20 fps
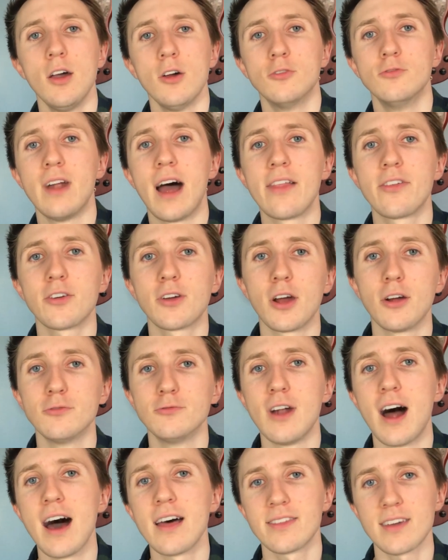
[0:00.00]
Rather, a
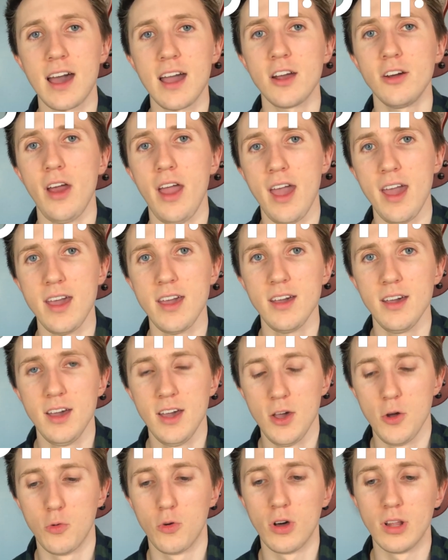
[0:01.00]
Roth IRA
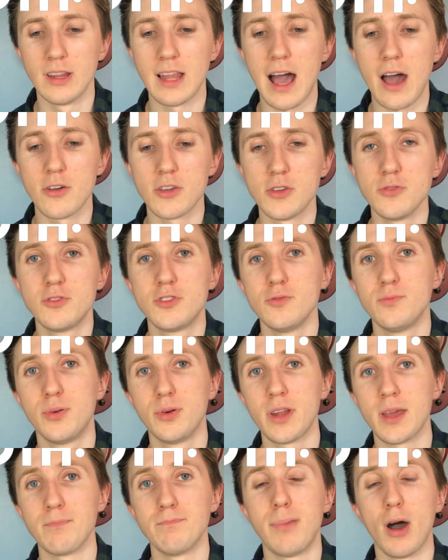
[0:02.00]
will allow you to
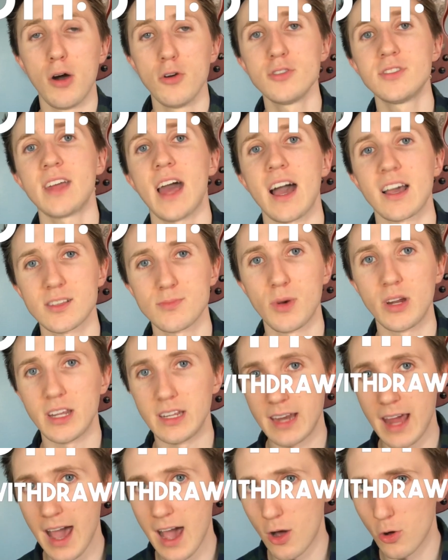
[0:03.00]
put in post-tax money
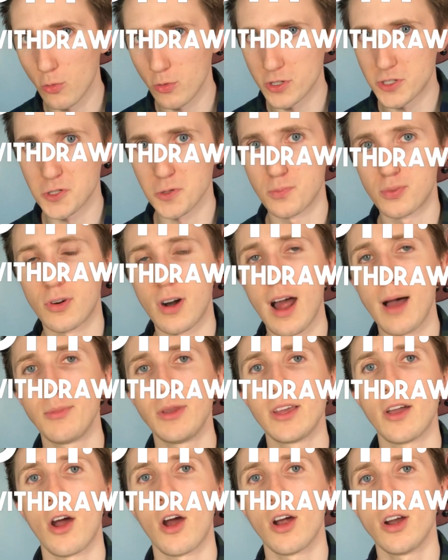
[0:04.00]
now, which you're
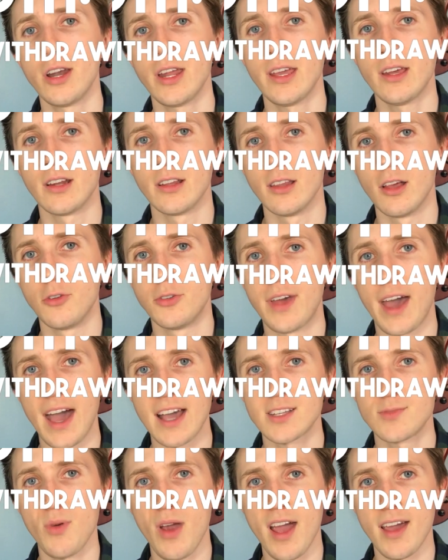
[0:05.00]
probably already in a low
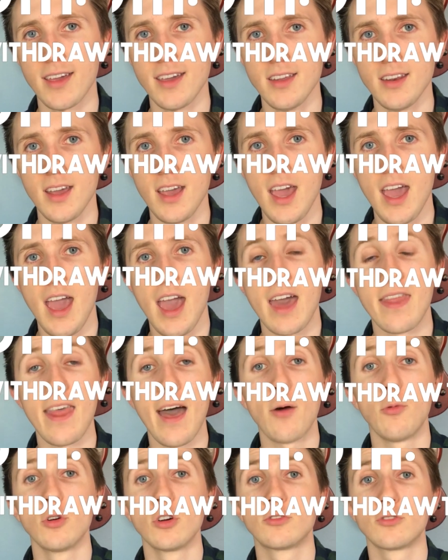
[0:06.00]
tax bracket, and
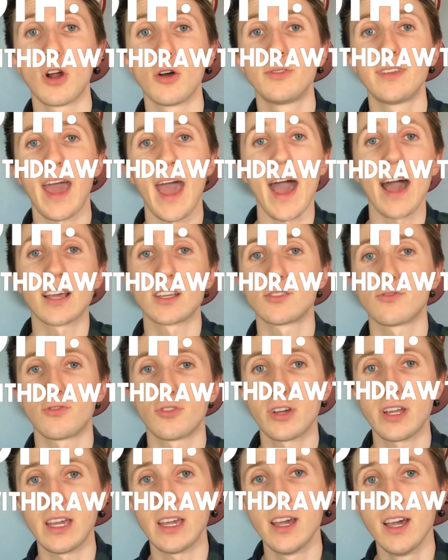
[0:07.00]
that will grow
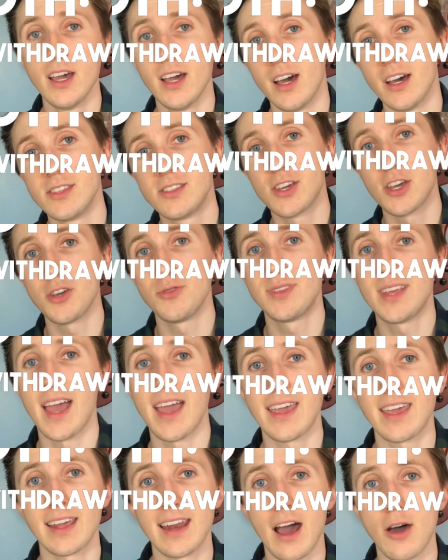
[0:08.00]
tax-free until you
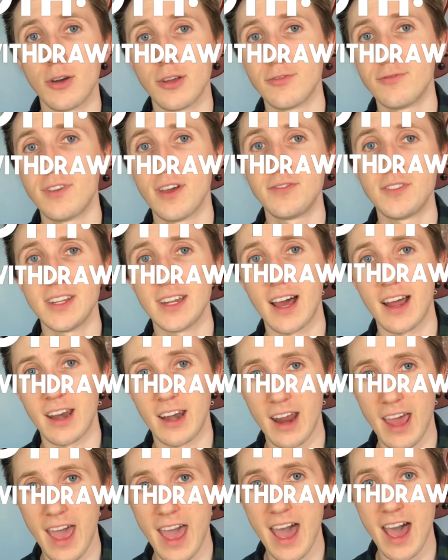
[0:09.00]
take it out at 59
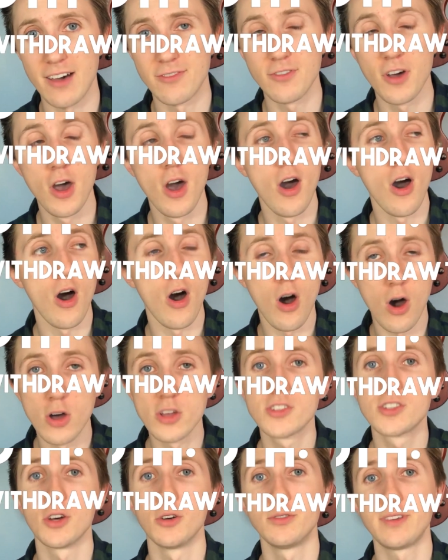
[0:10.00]
and a half,
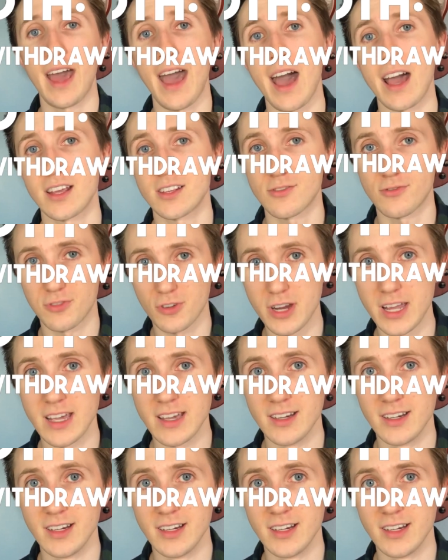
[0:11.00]
also tax-free.